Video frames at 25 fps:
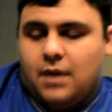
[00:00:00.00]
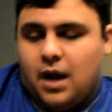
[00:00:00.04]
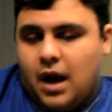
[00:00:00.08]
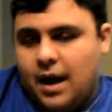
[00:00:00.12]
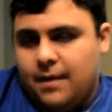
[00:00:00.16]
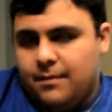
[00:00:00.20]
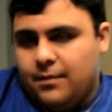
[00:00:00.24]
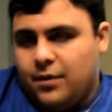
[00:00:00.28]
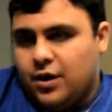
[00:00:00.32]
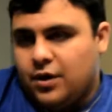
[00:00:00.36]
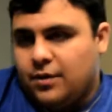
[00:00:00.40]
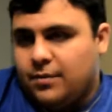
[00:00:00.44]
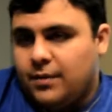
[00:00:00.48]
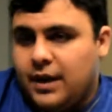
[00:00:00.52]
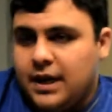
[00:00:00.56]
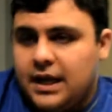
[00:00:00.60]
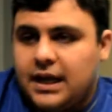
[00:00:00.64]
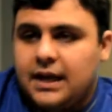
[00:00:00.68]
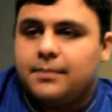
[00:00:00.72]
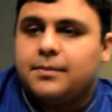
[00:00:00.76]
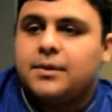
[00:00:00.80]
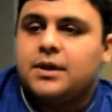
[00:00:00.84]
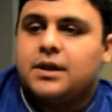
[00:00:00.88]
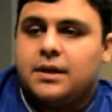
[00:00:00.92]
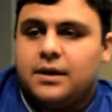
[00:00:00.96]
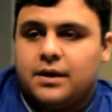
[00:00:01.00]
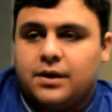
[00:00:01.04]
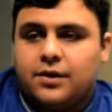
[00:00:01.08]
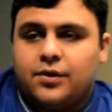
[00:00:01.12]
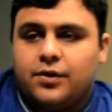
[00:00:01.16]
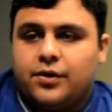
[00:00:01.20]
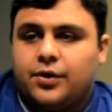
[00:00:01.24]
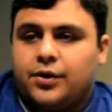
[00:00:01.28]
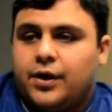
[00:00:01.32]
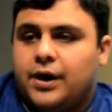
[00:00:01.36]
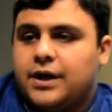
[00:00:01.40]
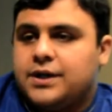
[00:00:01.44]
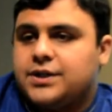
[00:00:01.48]
I'm Mark Mudding. I'm the clinical
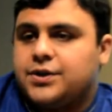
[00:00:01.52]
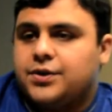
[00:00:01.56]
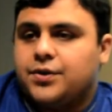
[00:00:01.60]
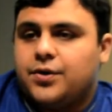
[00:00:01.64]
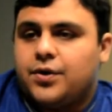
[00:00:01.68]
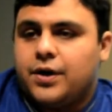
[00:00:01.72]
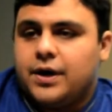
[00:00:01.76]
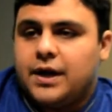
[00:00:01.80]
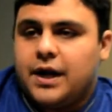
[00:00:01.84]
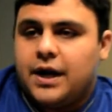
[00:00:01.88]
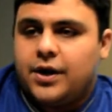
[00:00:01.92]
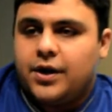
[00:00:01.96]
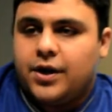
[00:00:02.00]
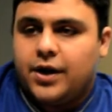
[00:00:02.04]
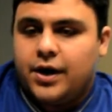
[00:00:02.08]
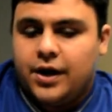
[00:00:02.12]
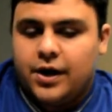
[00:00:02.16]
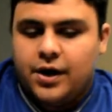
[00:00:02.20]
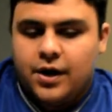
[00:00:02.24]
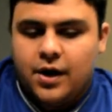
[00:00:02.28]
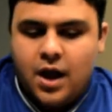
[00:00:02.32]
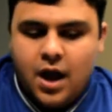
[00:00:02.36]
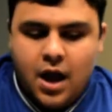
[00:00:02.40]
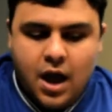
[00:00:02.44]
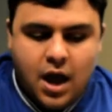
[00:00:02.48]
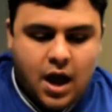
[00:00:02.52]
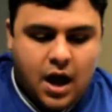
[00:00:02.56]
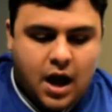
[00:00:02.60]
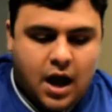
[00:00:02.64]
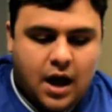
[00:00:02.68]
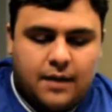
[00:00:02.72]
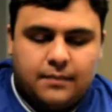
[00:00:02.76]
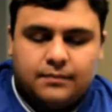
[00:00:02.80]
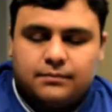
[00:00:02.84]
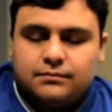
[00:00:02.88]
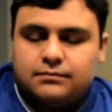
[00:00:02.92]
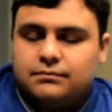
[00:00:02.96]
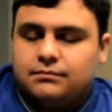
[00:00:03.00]
integration coordinator here.
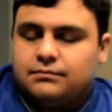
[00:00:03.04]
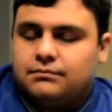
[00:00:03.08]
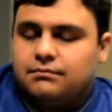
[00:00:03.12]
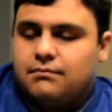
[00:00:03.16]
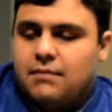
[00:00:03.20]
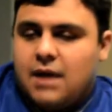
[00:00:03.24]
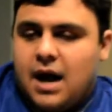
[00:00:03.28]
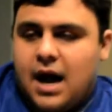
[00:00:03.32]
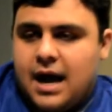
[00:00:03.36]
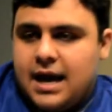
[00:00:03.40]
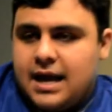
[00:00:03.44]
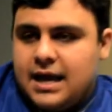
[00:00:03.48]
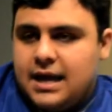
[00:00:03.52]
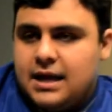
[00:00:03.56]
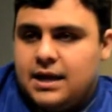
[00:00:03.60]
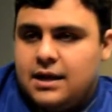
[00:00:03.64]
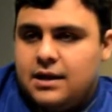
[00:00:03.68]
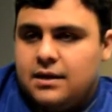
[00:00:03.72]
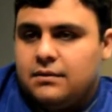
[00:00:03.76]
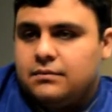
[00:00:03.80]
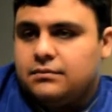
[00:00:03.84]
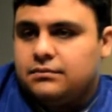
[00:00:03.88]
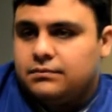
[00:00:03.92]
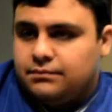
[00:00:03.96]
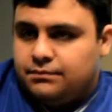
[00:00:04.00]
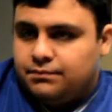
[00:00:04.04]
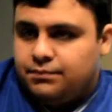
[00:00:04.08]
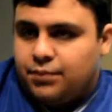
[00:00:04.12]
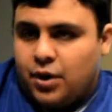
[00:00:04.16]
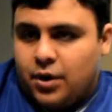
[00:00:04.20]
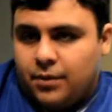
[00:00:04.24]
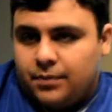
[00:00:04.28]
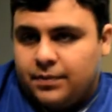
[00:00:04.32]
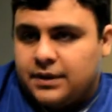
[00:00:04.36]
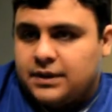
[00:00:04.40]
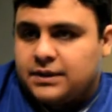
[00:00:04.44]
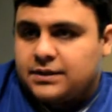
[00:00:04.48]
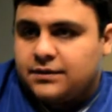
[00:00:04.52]
Um, my
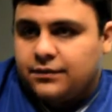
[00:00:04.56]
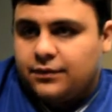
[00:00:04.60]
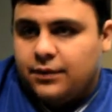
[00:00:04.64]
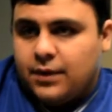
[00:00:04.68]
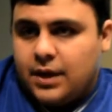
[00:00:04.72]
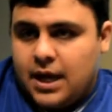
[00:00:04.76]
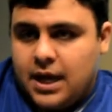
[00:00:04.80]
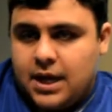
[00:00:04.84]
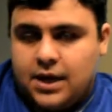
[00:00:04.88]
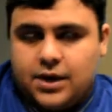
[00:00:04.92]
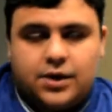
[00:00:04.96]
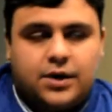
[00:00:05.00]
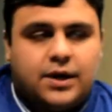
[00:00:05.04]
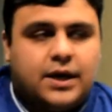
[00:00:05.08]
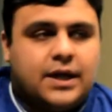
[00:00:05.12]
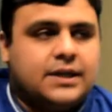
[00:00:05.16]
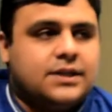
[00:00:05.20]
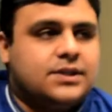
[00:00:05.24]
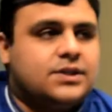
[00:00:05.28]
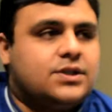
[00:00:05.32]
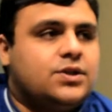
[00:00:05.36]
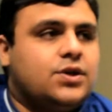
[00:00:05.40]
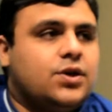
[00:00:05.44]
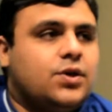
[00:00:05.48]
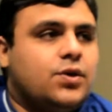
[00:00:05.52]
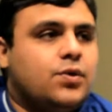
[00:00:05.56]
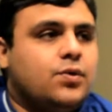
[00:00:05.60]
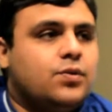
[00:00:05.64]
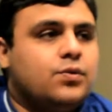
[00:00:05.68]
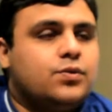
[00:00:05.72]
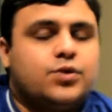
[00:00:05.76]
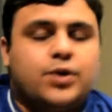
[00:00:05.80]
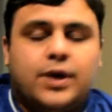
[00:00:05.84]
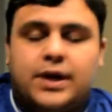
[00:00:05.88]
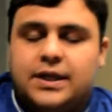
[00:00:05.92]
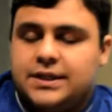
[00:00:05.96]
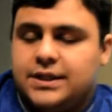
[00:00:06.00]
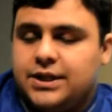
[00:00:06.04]
purpose here is to
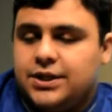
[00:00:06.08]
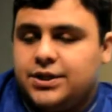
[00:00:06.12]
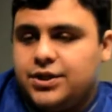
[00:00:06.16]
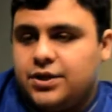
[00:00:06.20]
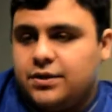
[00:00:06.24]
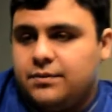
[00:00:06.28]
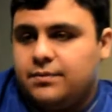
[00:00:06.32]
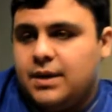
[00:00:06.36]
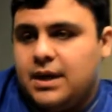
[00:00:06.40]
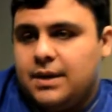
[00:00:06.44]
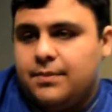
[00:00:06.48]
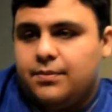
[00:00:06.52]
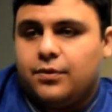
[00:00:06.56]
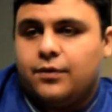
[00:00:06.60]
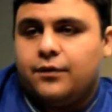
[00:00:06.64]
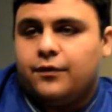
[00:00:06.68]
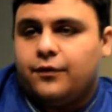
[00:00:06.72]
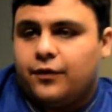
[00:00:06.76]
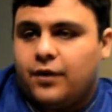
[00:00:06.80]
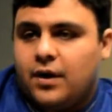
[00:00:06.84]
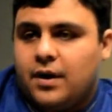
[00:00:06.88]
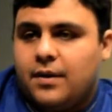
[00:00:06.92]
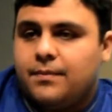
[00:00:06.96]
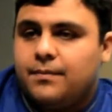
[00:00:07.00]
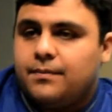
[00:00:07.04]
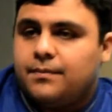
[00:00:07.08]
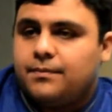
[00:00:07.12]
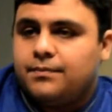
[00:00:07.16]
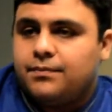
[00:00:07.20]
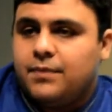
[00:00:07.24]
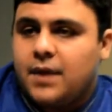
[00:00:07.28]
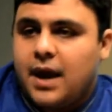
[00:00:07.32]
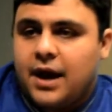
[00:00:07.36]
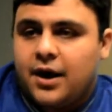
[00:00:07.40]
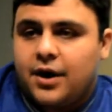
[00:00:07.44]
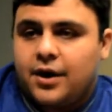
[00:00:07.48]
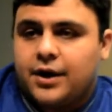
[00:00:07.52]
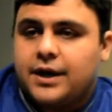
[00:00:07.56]
transition people from
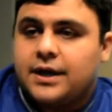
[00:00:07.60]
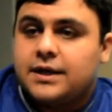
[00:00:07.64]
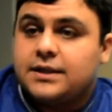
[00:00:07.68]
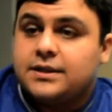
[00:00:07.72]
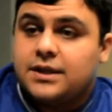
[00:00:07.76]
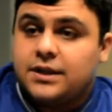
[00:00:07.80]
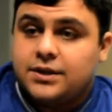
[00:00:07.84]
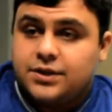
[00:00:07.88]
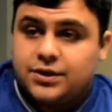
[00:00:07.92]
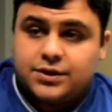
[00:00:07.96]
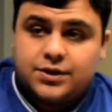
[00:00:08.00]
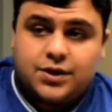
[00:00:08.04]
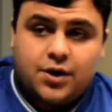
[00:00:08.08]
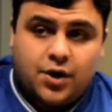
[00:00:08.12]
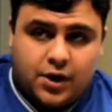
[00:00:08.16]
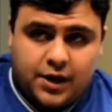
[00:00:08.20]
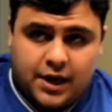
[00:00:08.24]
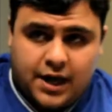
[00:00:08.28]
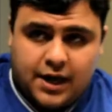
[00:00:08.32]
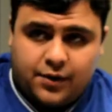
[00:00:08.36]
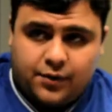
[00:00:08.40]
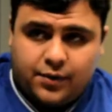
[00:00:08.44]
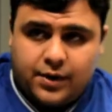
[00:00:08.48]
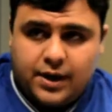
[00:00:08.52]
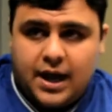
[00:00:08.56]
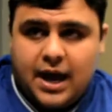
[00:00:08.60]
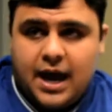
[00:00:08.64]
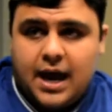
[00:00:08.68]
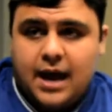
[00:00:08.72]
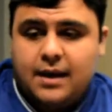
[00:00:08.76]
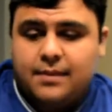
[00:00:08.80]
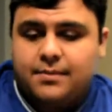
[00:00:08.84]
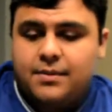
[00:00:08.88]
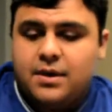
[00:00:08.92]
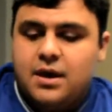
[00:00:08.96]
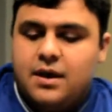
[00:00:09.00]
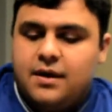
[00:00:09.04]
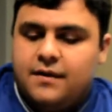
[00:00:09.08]
areas such as cardiac
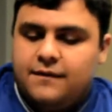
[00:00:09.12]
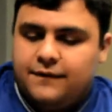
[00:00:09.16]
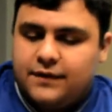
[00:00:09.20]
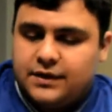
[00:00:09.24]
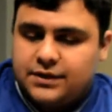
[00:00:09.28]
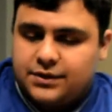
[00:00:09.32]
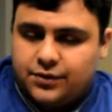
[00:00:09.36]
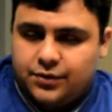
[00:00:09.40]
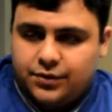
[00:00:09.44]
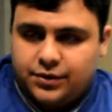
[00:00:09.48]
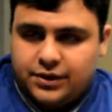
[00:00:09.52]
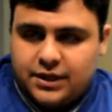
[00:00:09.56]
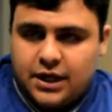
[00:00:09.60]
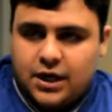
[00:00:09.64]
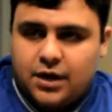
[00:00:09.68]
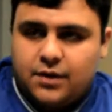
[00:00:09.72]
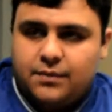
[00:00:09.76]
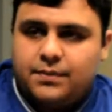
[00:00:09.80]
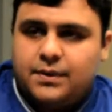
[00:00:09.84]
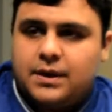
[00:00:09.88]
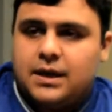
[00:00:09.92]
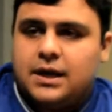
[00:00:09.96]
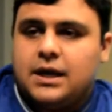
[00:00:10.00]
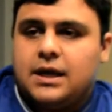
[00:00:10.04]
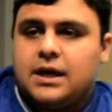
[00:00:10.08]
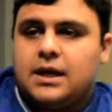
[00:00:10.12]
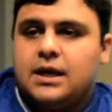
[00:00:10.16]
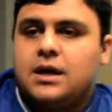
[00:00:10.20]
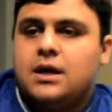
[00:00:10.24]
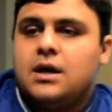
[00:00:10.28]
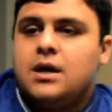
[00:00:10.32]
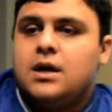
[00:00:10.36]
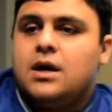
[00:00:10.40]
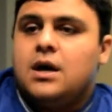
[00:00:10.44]
rehab, physical therapy,